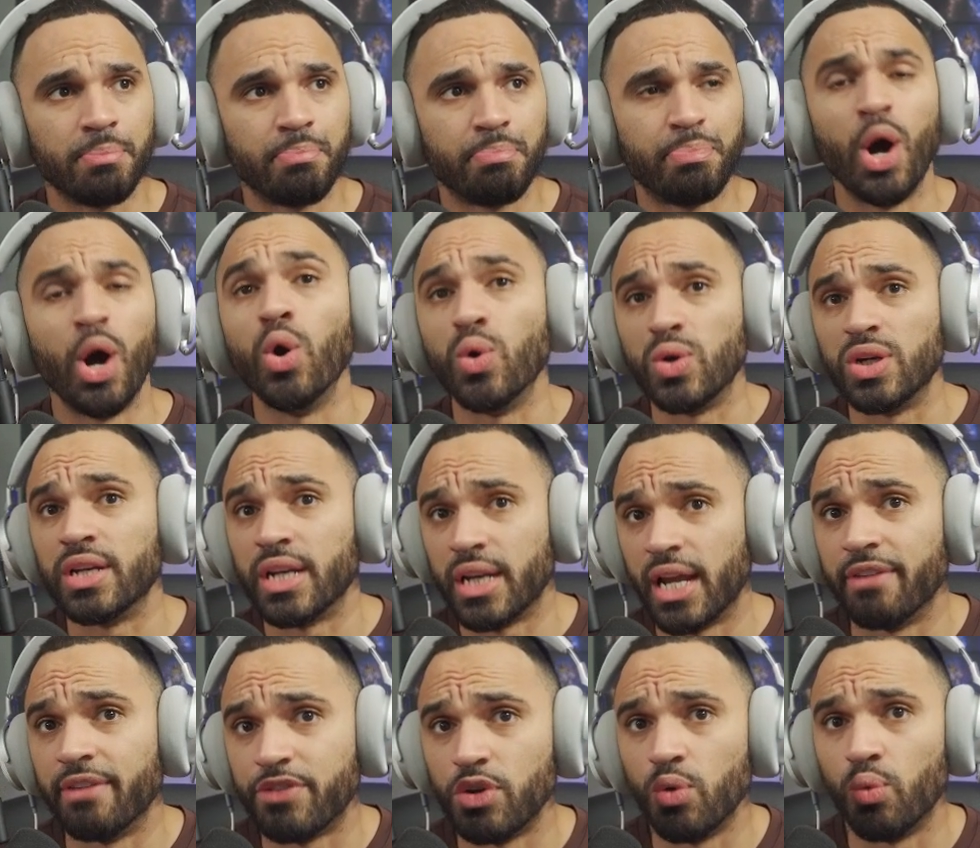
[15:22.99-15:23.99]
potent,
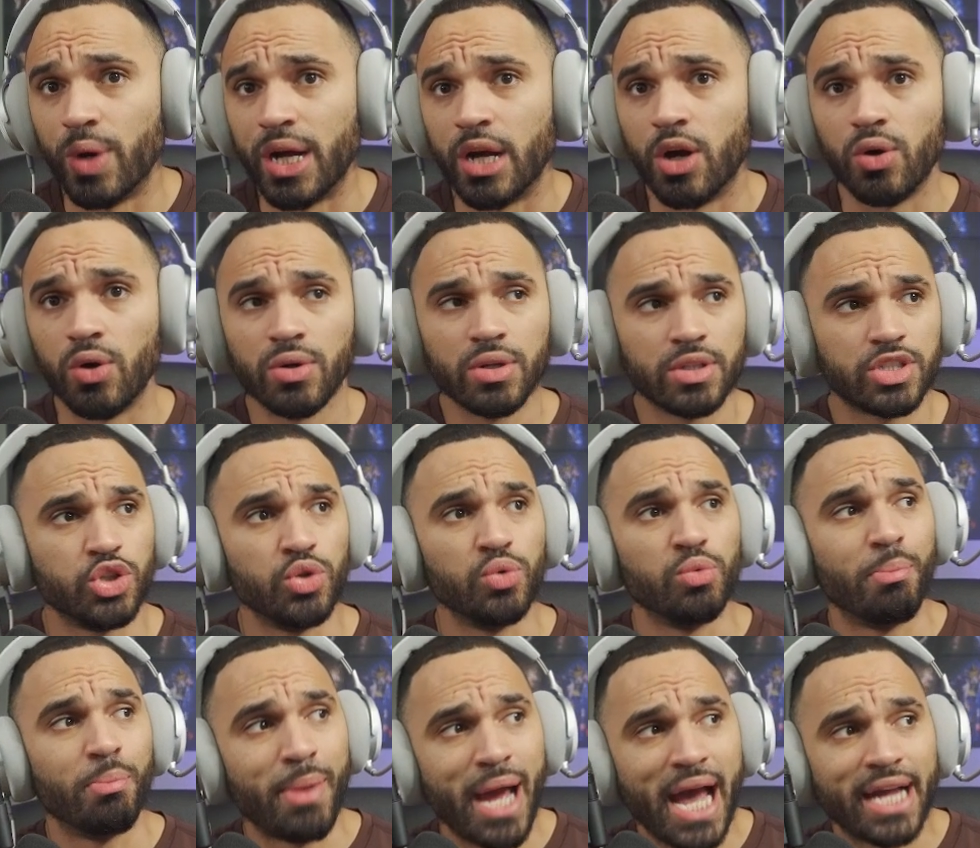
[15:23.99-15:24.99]
if you will, to
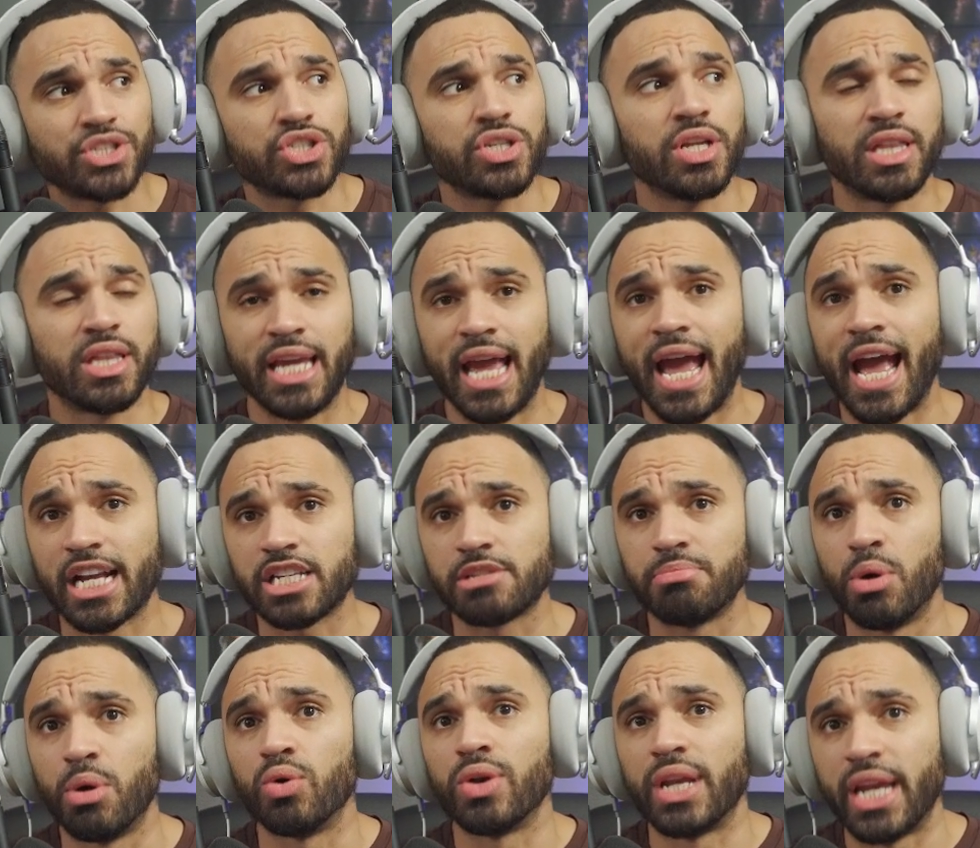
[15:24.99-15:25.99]
match the axe
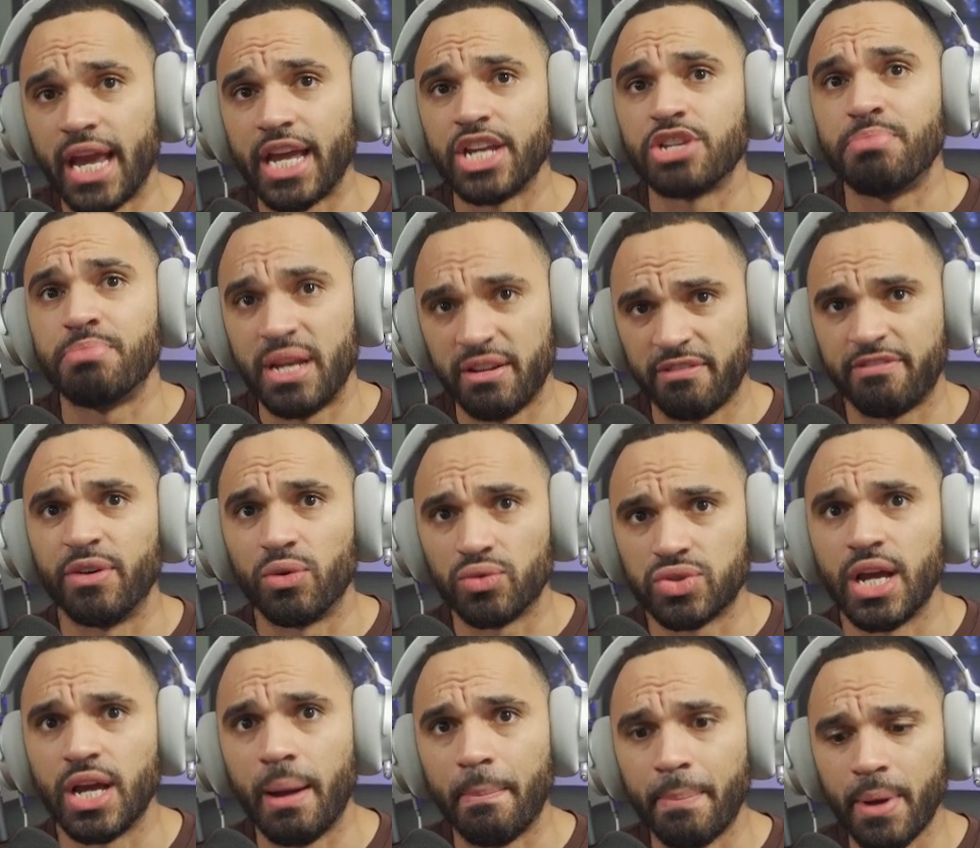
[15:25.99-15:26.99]
mode gauge being filled
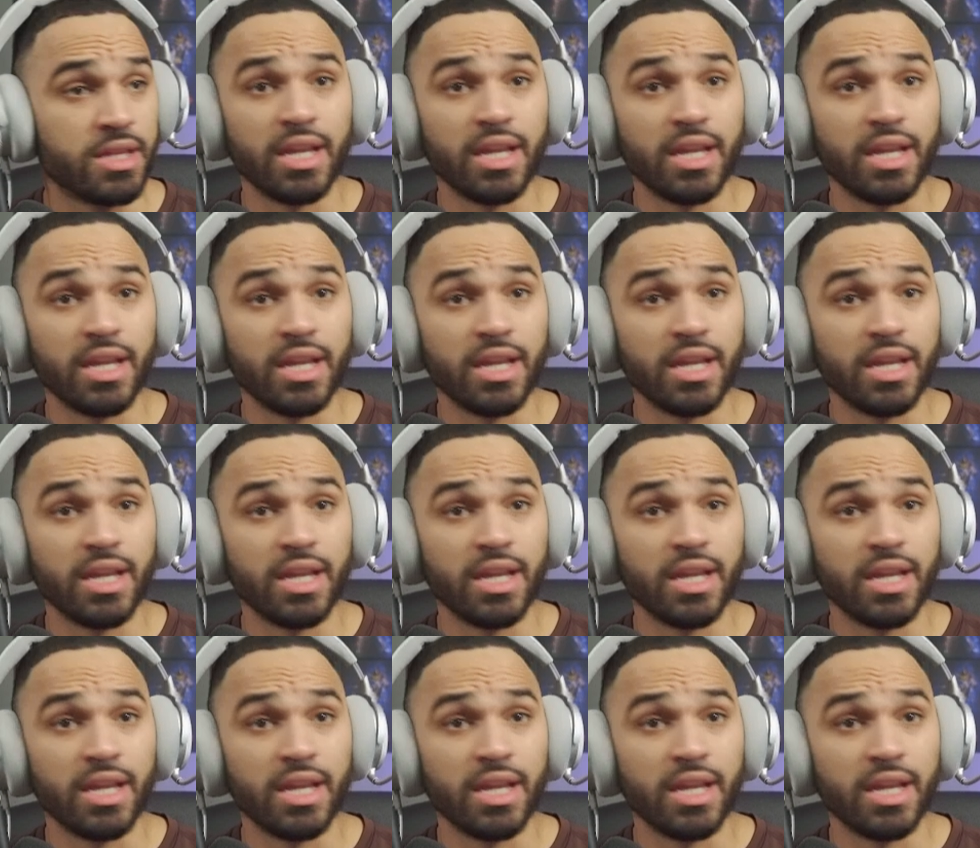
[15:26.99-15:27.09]
up.